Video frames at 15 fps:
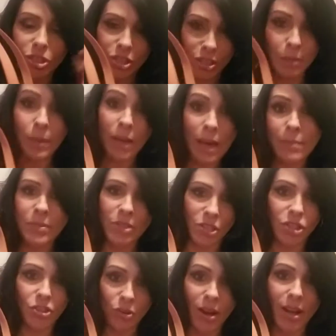become
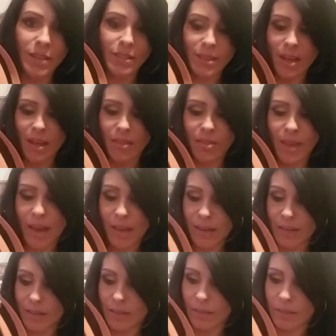distressed, and that
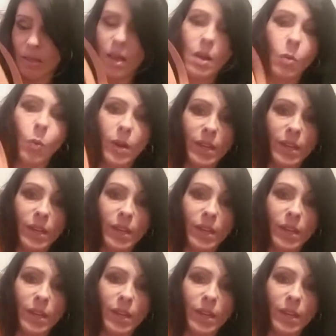is what